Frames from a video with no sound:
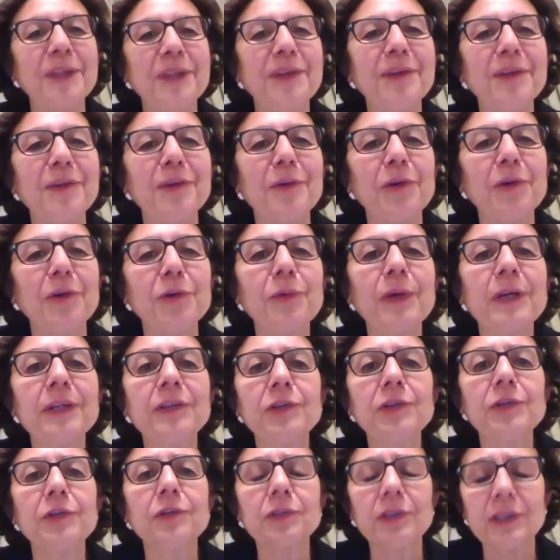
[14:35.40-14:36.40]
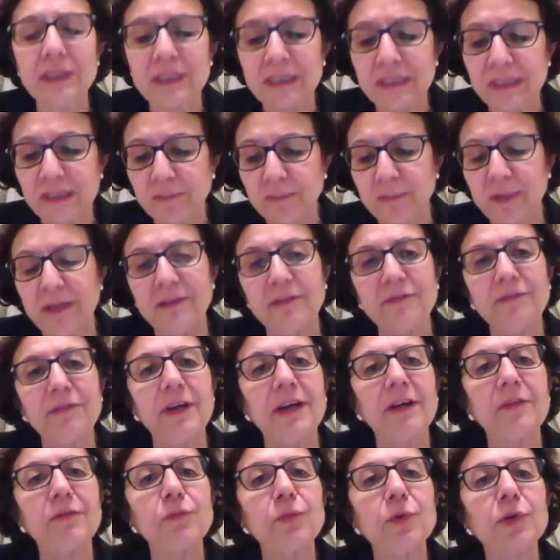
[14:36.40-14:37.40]
you and your team
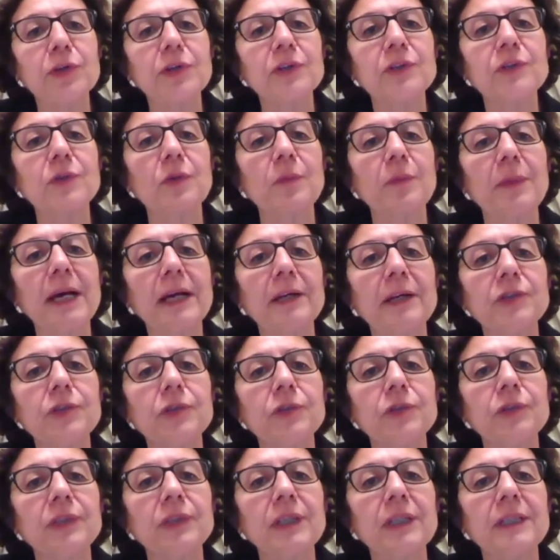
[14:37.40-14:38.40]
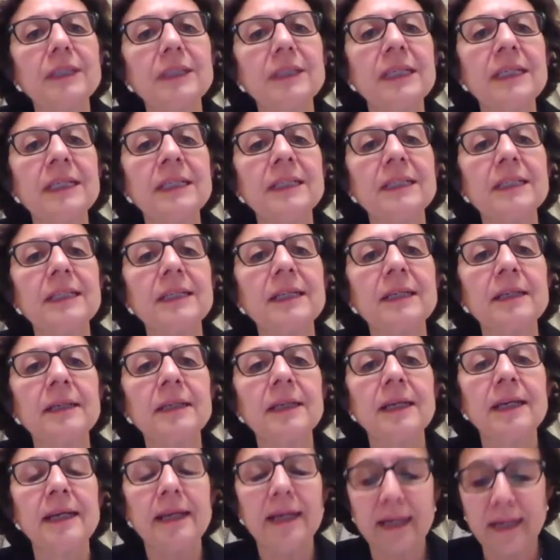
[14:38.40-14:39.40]
have worked so much on that data.
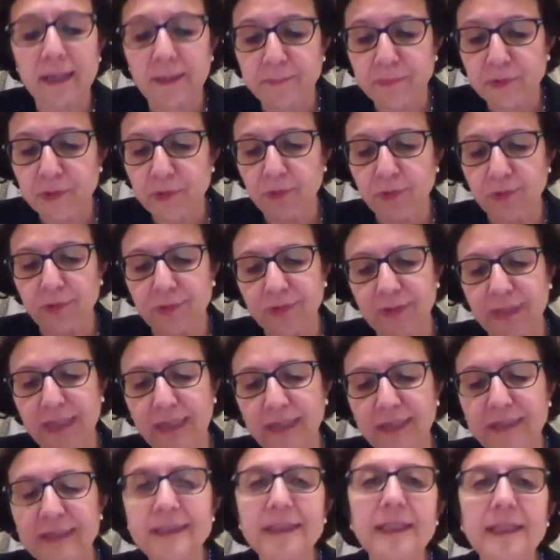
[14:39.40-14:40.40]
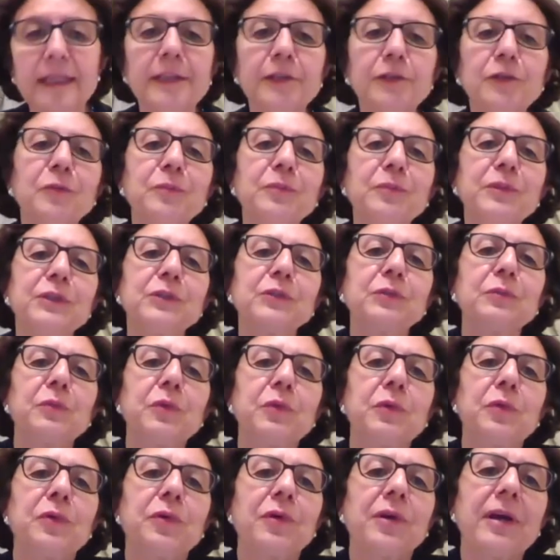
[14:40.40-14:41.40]
So tell us a little bit
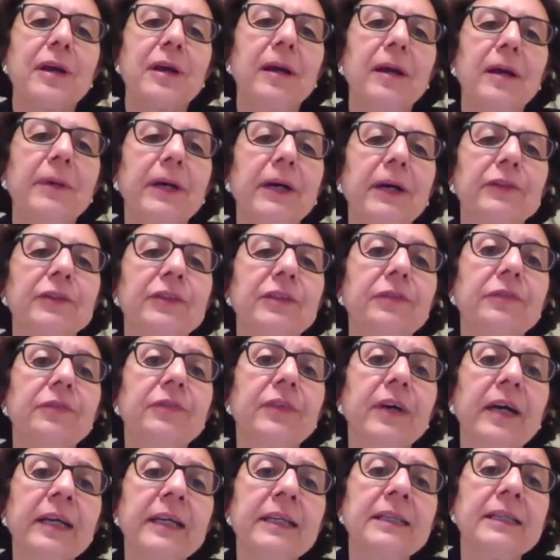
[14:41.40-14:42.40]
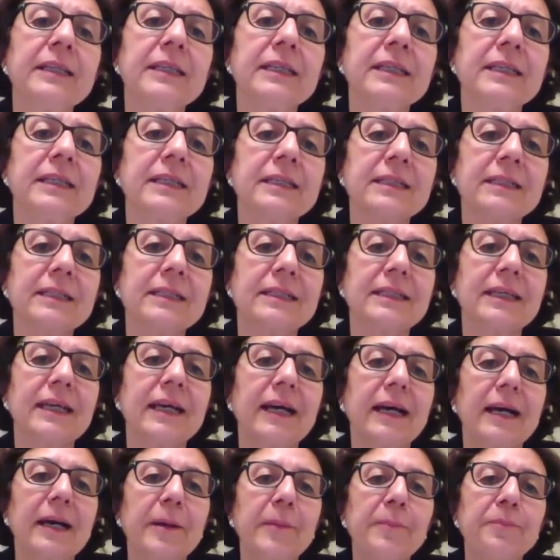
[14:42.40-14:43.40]
more about the findings
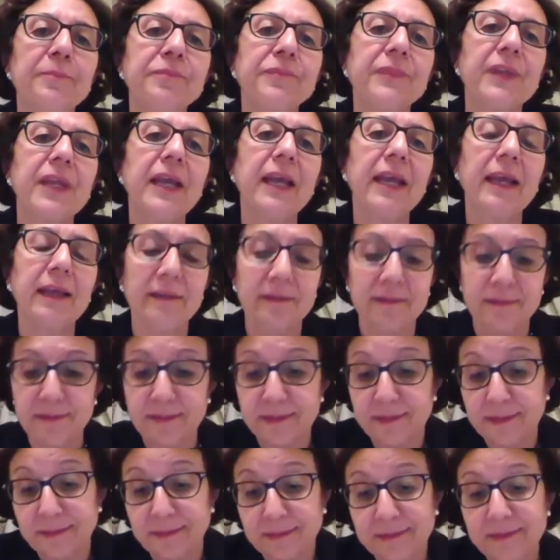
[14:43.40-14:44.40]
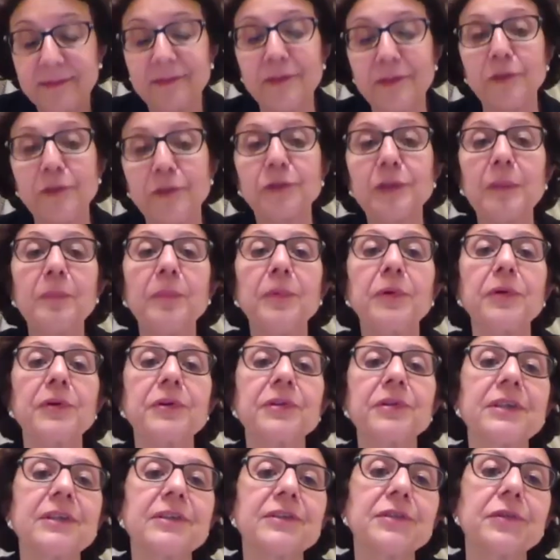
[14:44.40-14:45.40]
and the
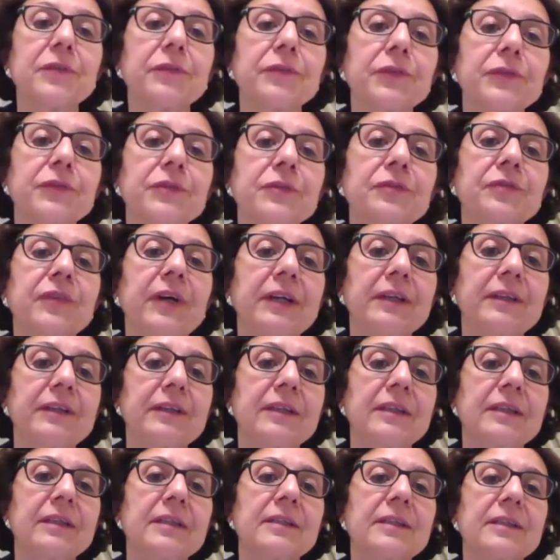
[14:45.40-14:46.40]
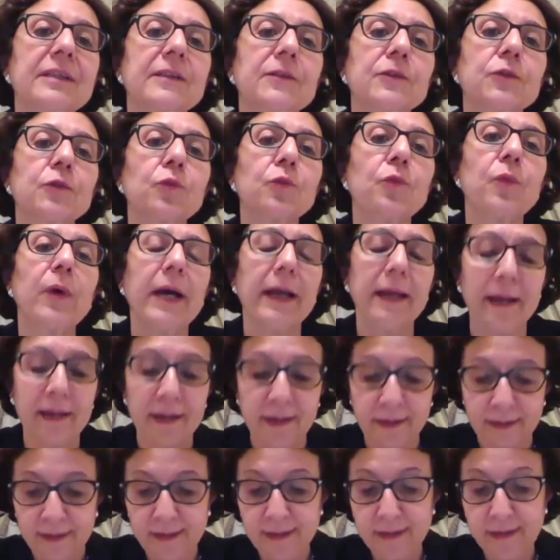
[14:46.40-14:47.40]
importance of those findings as well.